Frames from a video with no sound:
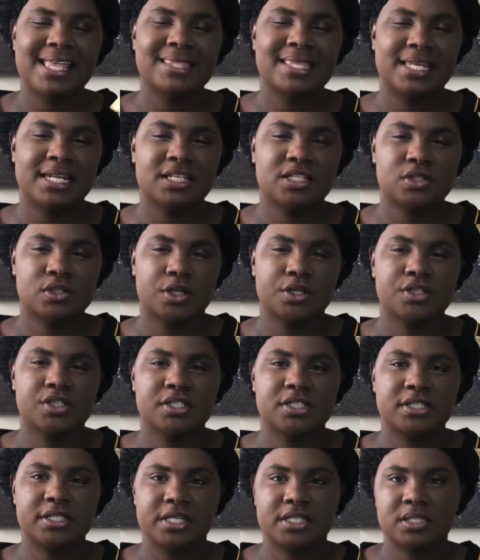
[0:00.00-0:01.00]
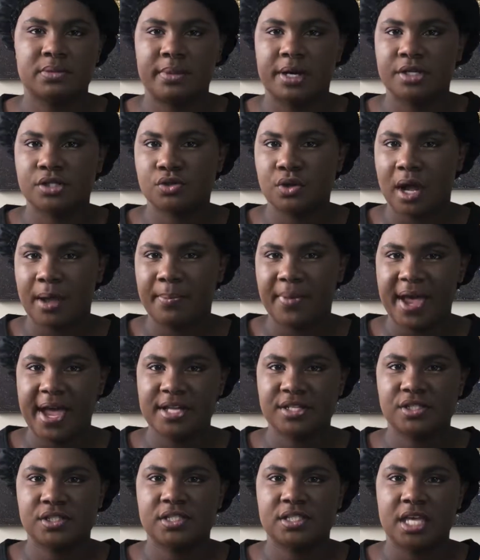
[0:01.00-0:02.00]
and then it started to stick to my dry
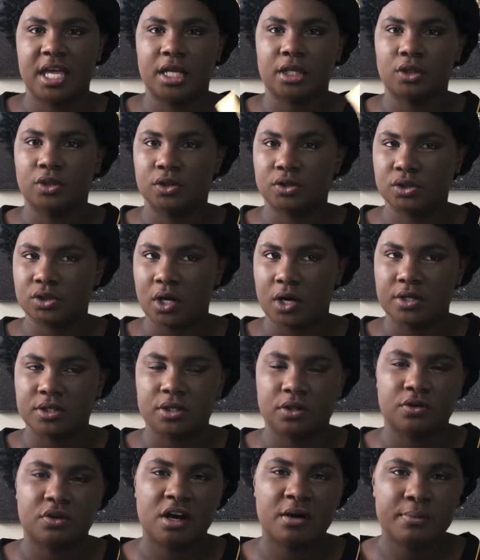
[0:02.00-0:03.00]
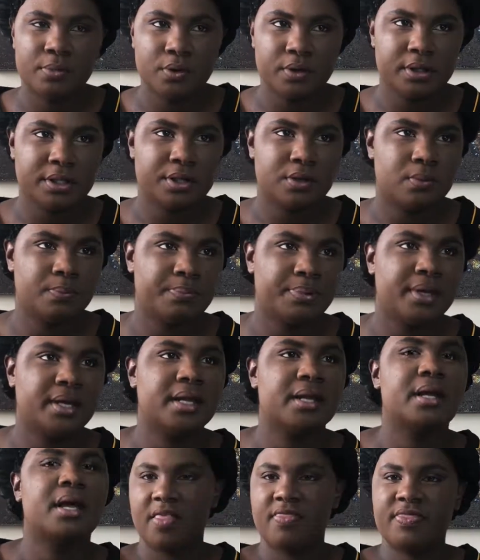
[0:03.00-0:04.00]
patches and started to crumble a little
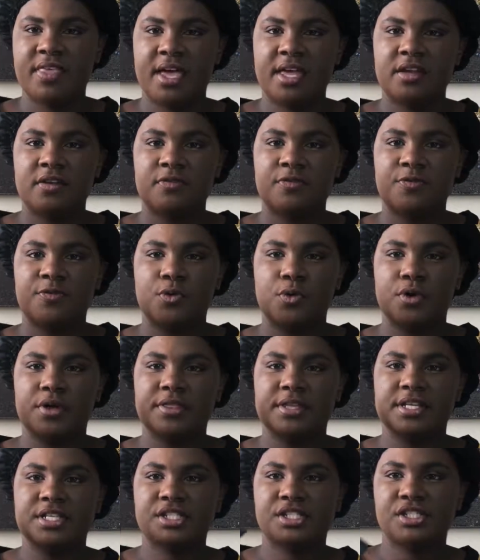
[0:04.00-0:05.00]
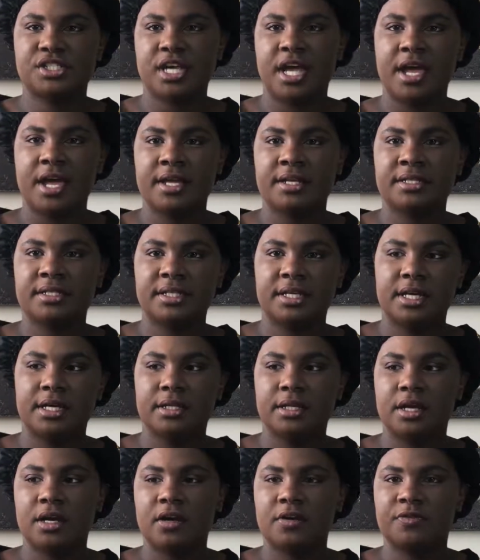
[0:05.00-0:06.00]
bit. And then for the Shine
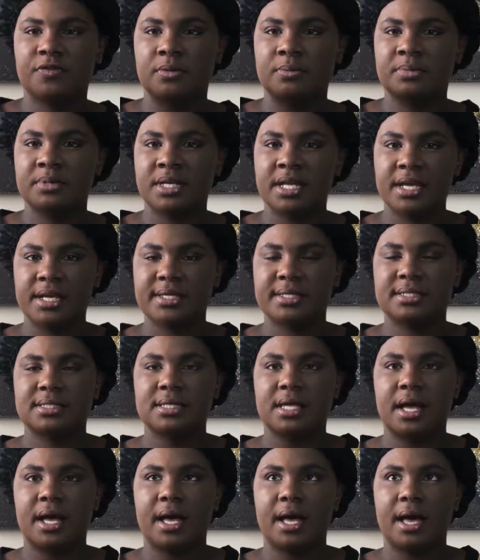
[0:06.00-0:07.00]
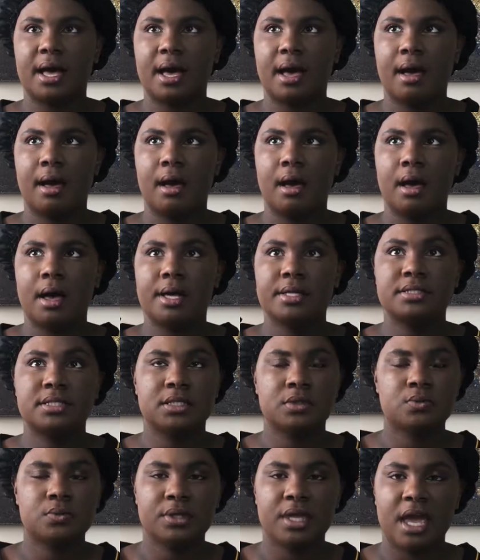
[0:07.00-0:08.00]
Killer from NYX,
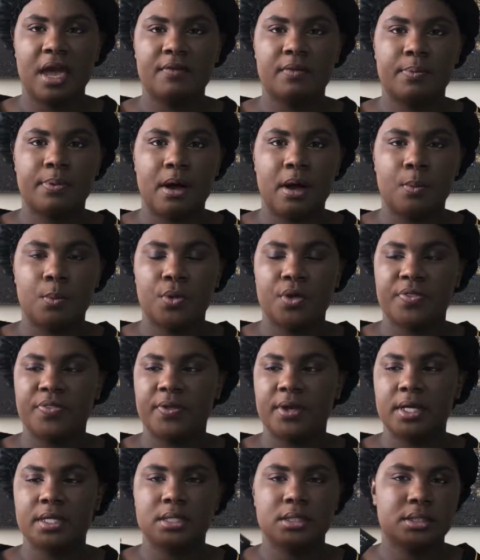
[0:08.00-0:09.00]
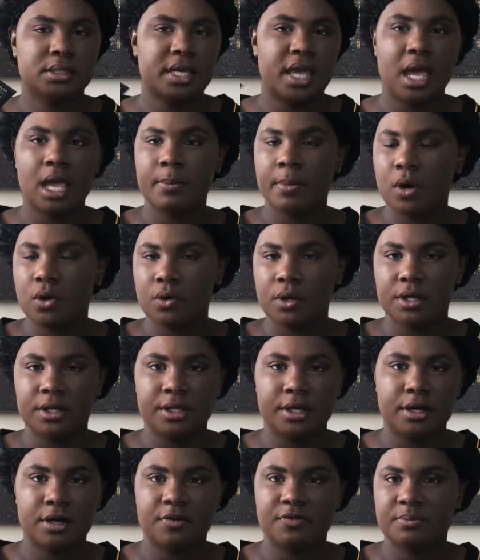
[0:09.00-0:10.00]
didn't really have a problem with it. Came out
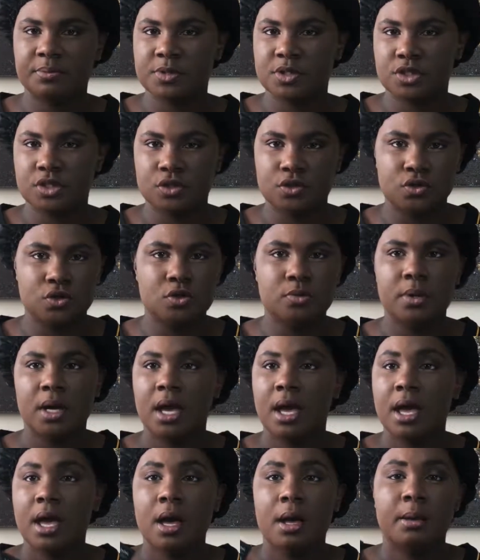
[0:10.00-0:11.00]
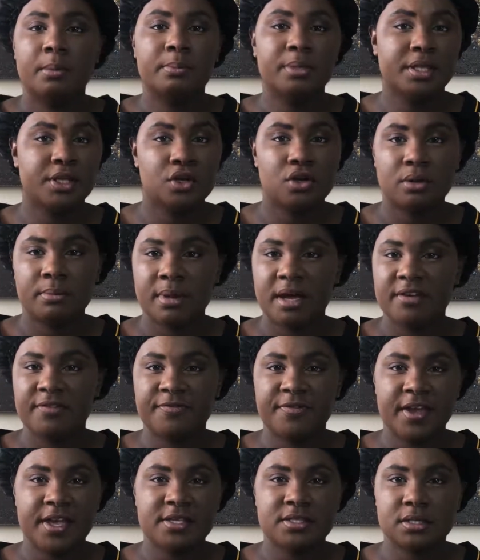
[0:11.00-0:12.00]
clear from tube, blended on my
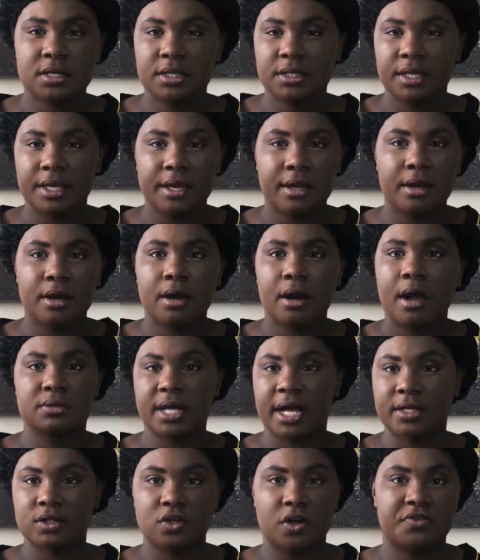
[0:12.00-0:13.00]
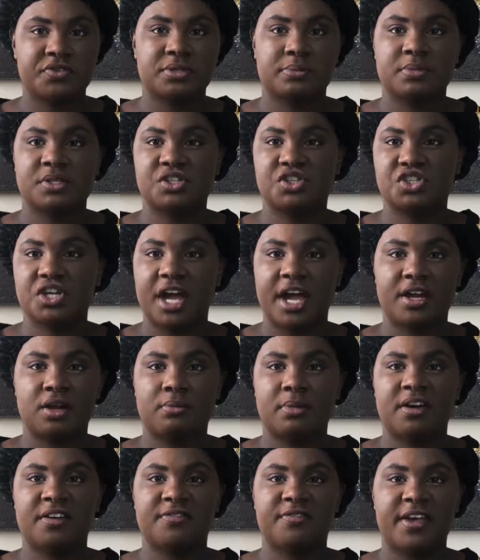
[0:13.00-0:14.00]
face clear, knocked off some of the shine
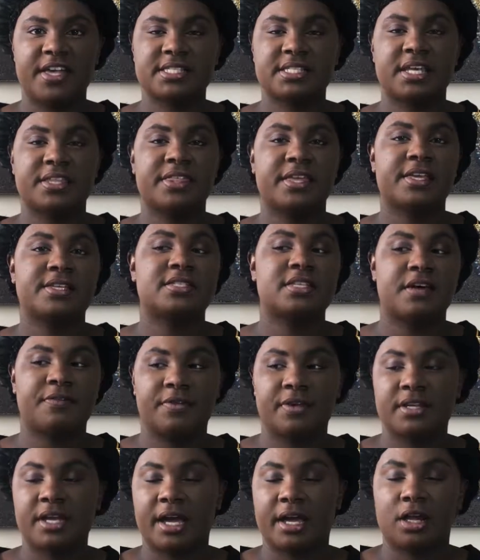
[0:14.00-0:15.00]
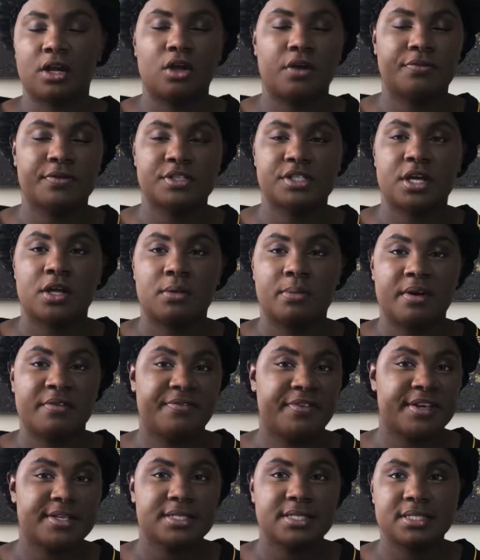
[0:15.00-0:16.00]
on my face. And I think it's definitely knocking off the shine on my
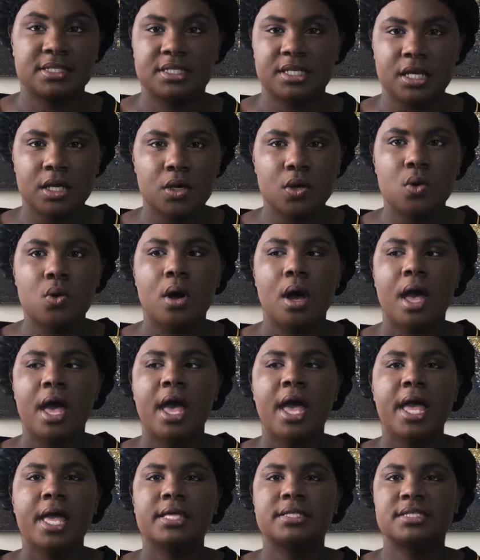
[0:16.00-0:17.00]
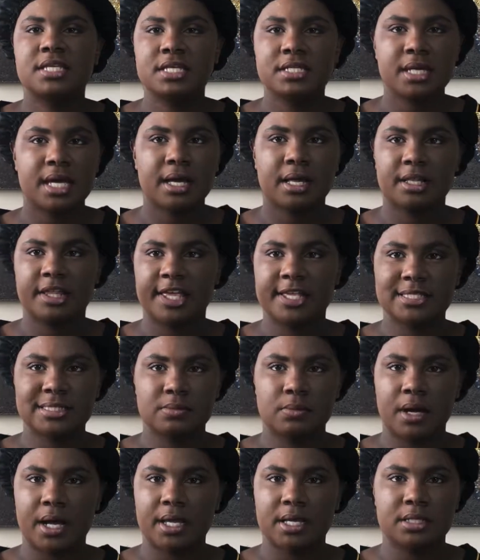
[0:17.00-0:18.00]
face still. Did not cling
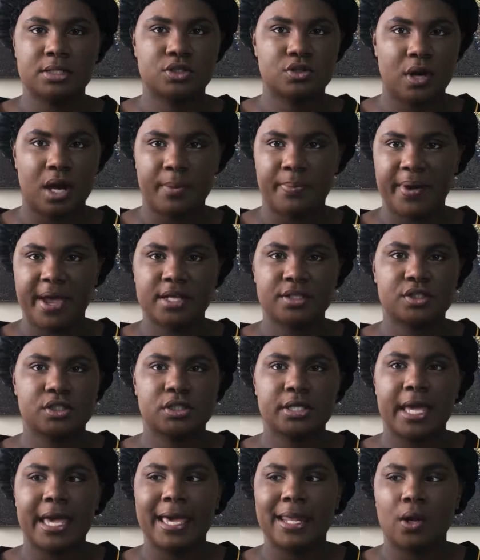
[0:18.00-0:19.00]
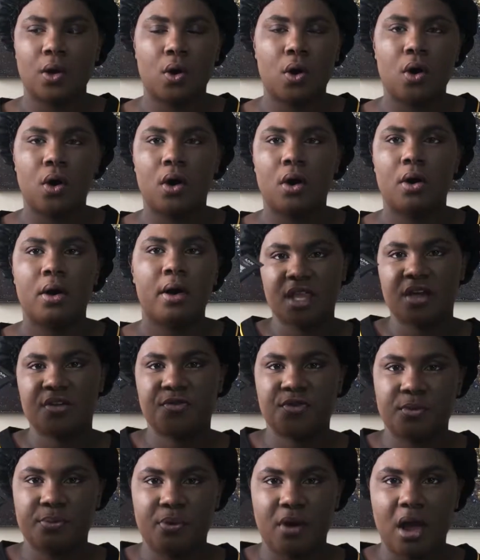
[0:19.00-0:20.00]
to my dry patches at all.
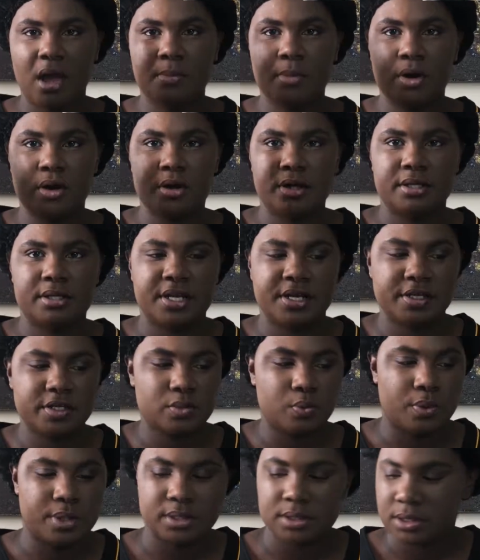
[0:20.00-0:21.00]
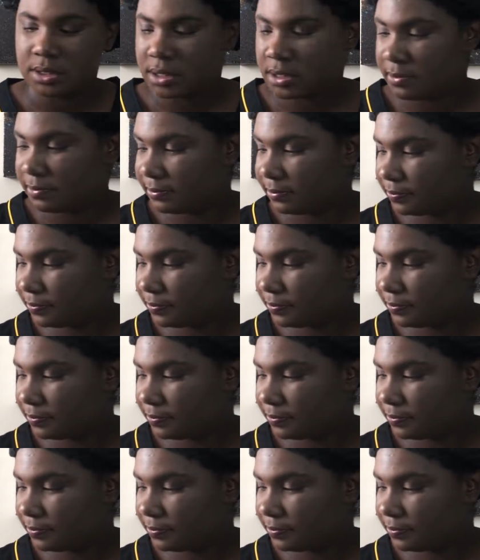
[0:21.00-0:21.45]
For primer, NYX wins.